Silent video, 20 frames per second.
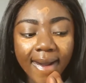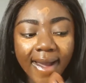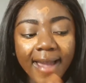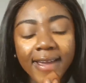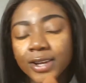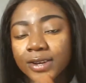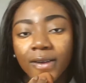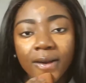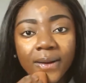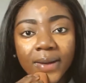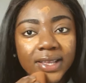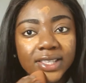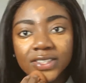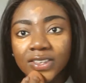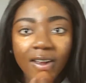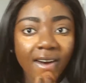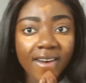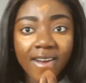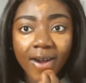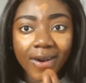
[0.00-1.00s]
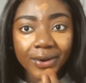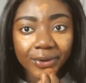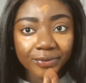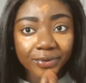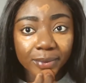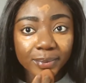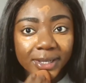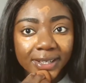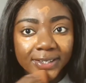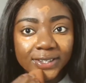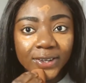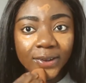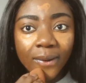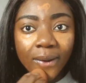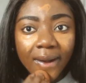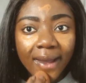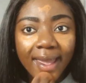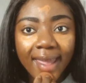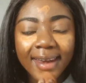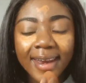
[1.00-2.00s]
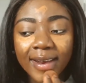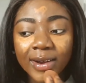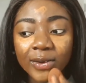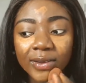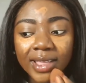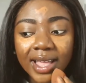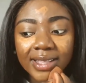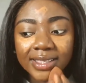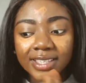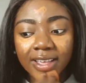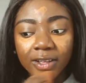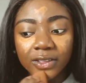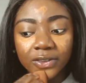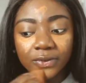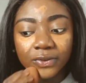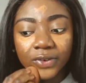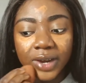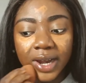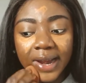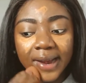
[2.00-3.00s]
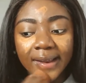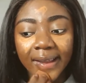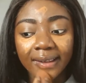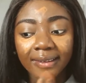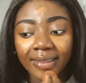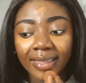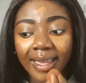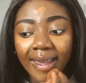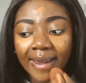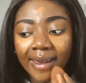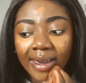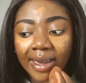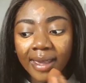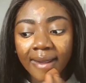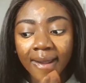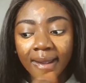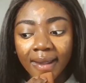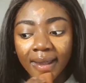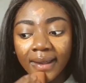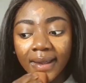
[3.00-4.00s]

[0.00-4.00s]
it's not hard for me to, and I know that sounds very like